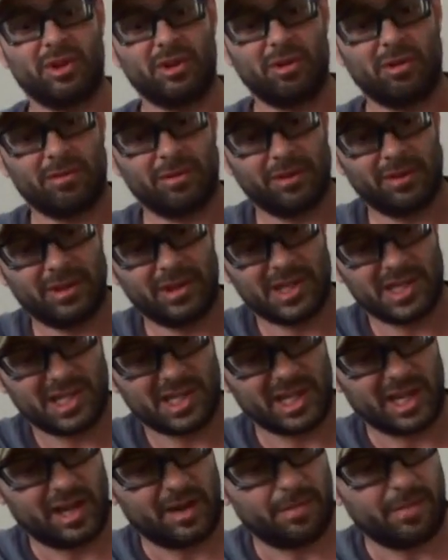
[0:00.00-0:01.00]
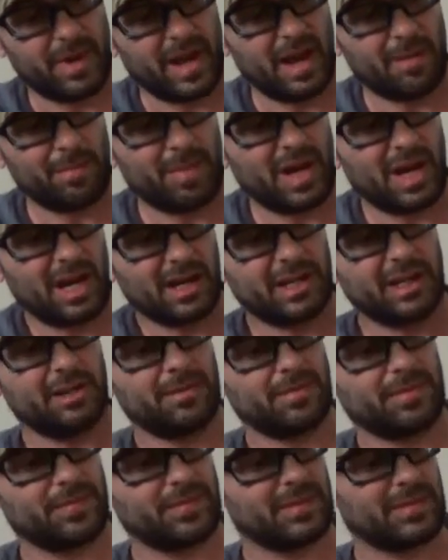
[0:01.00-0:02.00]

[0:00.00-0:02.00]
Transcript: we'll go over this. It's got a map pocket.